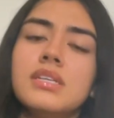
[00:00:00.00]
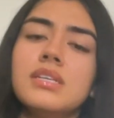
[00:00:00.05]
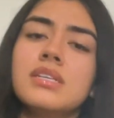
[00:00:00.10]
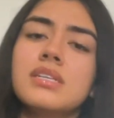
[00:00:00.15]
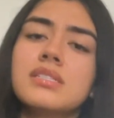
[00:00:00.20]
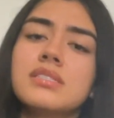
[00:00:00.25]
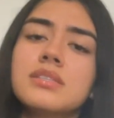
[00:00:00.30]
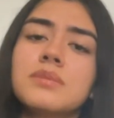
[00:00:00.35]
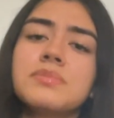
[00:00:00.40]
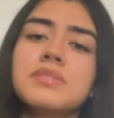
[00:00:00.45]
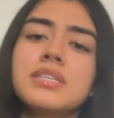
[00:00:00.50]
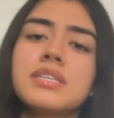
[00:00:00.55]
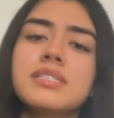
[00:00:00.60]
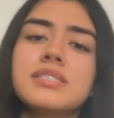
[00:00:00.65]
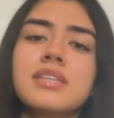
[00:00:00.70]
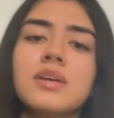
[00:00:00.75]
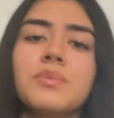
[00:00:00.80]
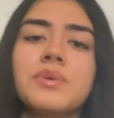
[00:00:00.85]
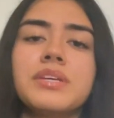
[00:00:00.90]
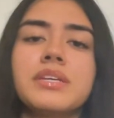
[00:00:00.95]
Some tests
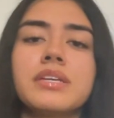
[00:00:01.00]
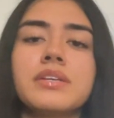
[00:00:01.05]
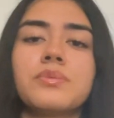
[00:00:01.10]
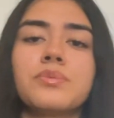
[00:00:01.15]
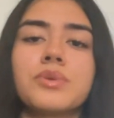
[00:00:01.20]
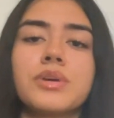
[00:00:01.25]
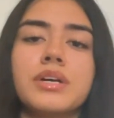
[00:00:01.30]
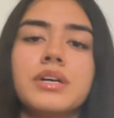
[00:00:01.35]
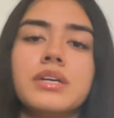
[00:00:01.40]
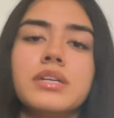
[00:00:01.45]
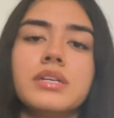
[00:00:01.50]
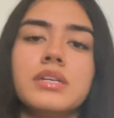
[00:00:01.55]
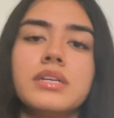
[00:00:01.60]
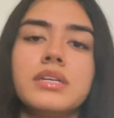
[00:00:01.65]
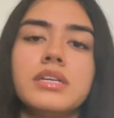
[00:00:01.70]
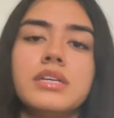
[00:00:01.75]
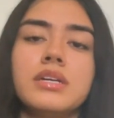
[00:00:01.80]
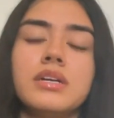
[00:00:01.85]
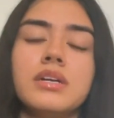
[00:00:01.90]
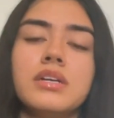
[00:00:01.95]
that we can run
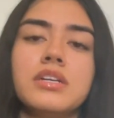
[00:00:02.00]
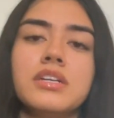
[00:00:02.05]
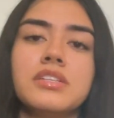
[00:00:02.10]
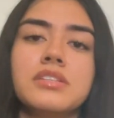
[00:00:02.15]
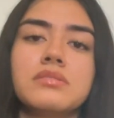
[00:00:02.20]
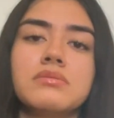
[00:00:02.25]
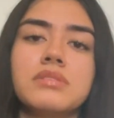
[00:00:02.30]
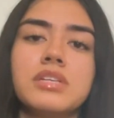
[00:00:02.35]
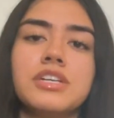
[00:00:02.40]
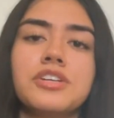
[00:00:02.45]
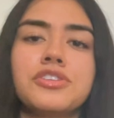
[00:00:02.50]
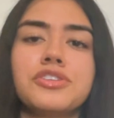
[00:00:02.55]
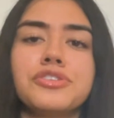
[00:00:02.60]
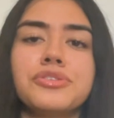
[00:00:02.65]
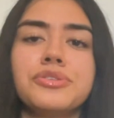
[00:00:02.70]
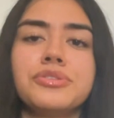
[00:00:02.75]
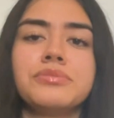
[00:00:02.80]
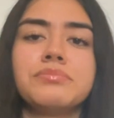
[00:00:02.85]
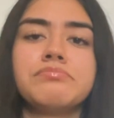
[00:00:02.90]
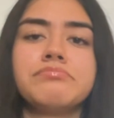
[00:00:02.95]

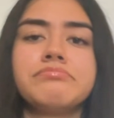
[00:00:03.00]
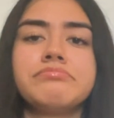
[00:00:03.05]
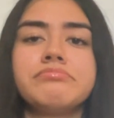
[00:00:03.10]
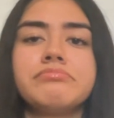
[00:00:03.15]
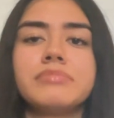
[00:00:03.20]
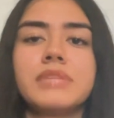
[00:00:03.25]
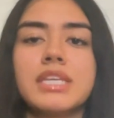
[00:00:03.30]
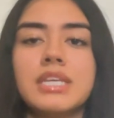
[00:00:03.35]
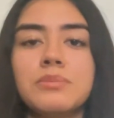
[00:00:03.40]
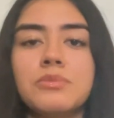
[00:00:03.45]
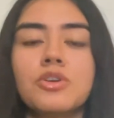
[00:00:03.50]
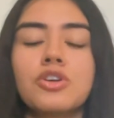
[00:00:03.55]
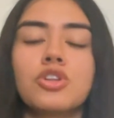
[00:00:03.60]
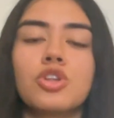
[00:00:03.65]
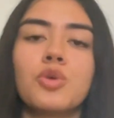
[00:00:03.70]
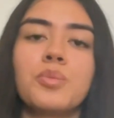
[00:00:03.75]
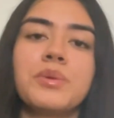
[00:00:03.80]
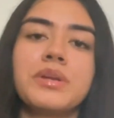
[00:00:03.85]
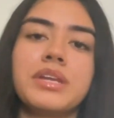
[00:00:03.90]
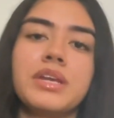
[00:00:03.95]
include
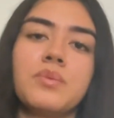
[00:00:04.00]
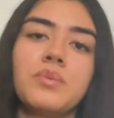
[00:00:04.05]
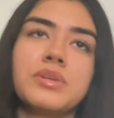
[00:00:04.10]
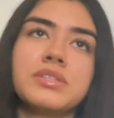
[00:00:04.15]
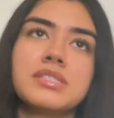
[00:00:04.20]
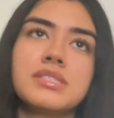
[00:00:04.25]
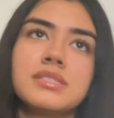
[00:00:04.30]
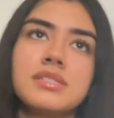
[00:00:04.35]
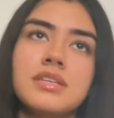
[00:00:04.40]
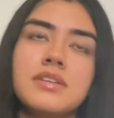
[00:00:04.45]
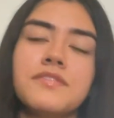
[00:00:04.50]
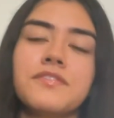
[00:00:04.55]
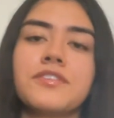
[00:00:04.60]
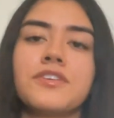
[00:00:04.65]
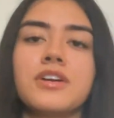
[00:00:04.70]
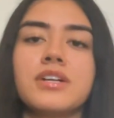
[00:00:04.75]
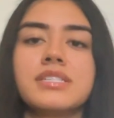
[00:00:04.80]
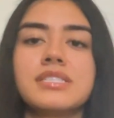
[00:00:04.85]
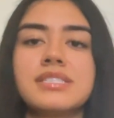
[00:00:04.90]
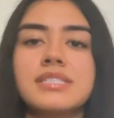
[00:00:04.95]
hemoglobin A1C
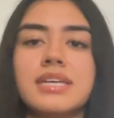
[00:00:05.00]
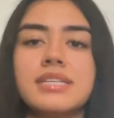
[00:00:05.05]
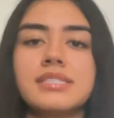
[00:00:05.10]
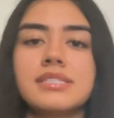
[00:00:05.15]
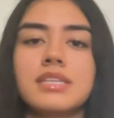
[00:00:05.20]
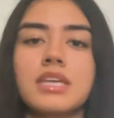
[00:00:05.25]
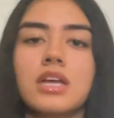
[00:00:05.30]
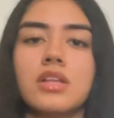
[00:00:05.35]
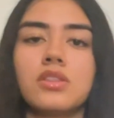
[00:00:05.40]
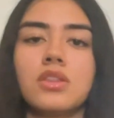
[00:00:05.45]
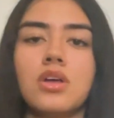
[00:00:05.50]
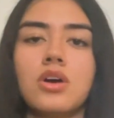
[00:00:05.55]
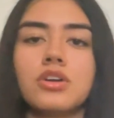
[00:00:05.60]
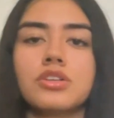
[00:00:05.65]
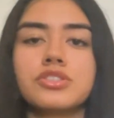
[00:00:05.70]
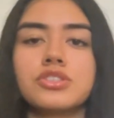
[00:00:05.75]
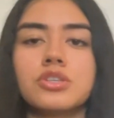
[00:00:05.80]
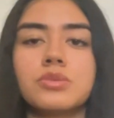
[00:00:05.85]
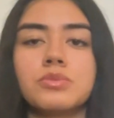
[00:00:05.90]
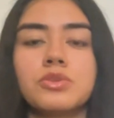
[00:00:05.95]
for assessing
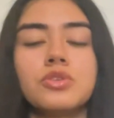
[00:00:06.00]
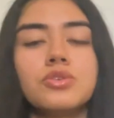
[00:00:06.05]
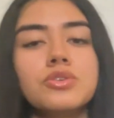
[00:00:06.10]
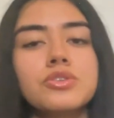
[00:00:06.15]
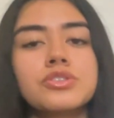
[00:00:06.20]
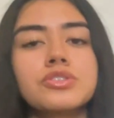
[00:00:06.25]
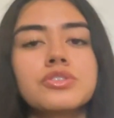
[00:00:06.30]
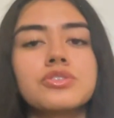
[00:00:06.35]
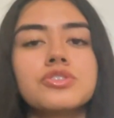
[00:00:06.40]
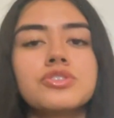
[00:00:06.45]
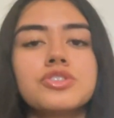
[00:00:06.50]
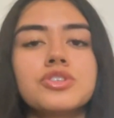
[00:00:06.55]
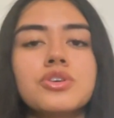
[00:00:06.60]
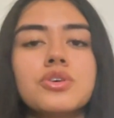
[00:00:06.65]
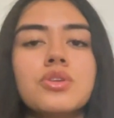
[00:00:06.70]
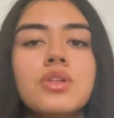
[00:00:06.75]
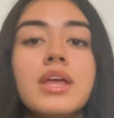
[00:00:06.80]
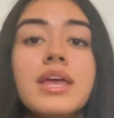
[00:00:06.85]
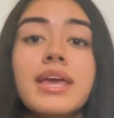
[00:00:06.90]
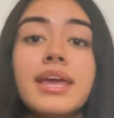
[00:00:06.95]
long-term glucose
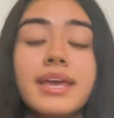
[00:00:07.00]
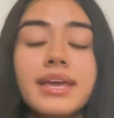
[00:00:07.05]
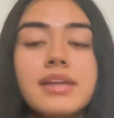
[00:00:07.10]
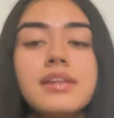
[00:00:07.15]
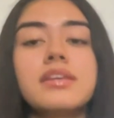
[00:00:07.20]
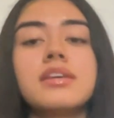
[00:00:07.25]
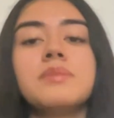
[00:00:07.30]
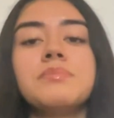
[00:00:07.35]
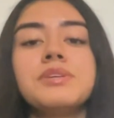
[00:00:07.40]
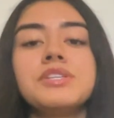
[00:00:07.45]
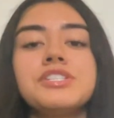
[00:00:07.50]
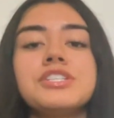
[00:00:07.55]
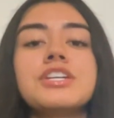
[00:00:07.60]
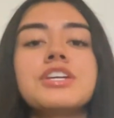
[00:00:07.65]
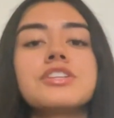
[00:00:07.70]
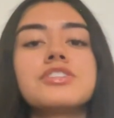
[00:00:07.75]
control and imaging